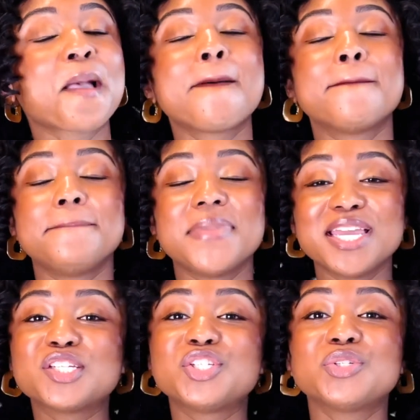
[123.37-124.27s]

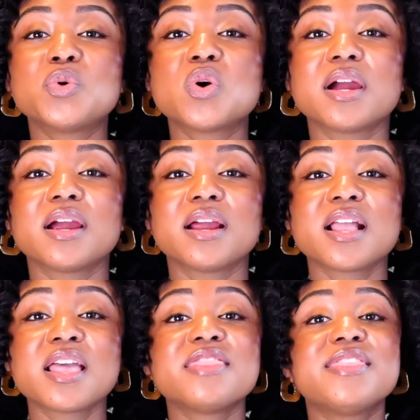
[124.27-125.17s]
Make sure
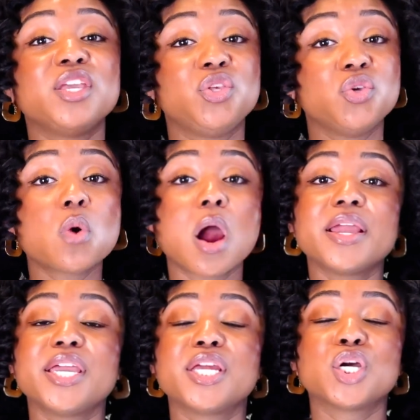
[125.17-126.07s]
that you
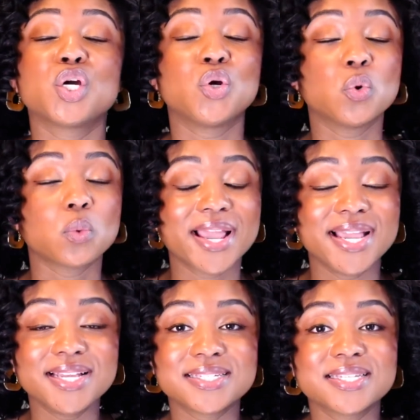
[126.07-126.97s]
are in
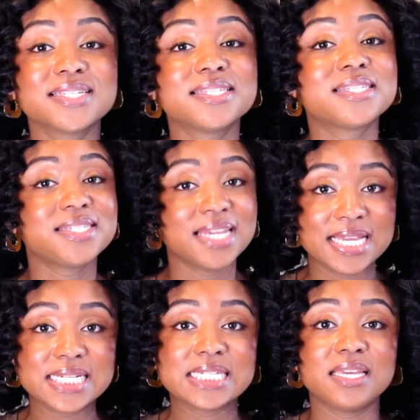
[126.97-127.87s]
great
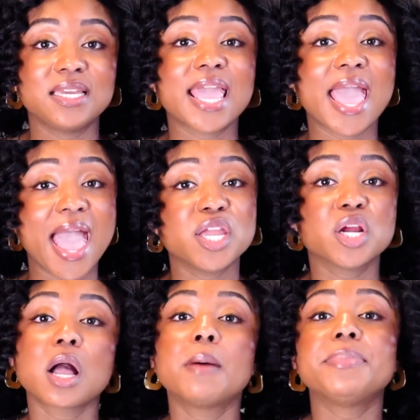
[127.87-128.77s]
standing at
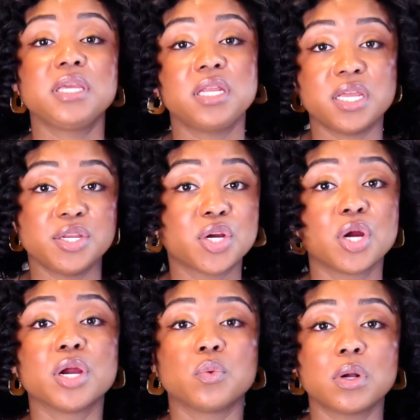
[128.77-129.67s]
your company and in your
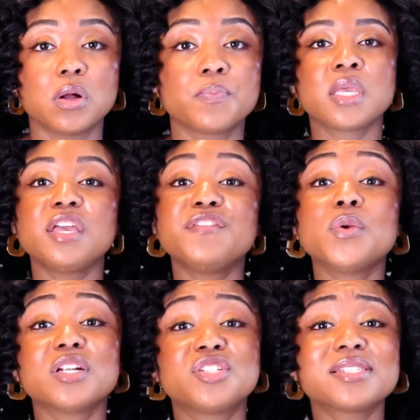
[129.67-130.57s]
current role. If
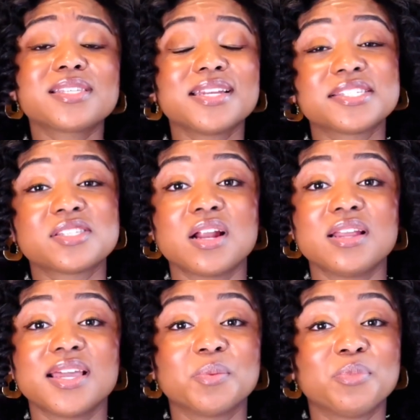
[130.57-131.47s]
you are just getting
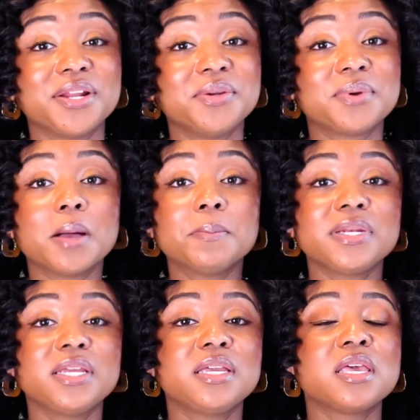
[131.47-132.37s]
started at a brand new
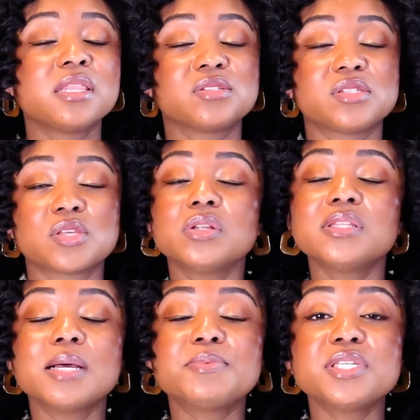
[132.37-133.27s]
company, this is
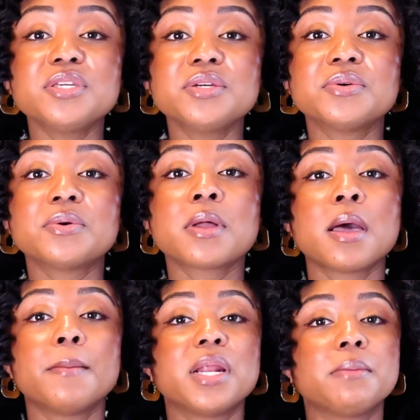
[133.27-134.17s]
totally up to you,
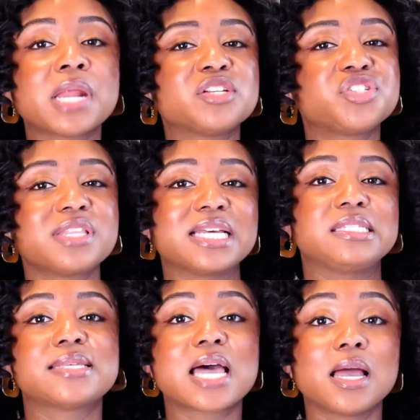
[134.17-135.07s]
but I'm not sure that's
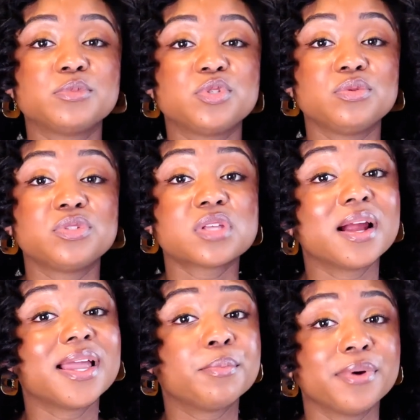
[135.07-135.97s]
the time to
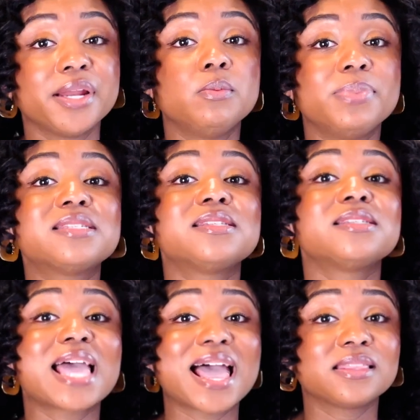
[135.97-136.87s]
start a brand new
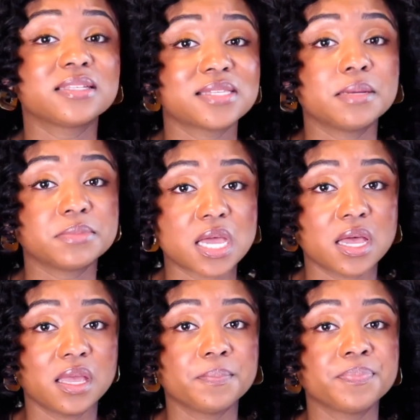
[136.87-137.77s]
business at the same time.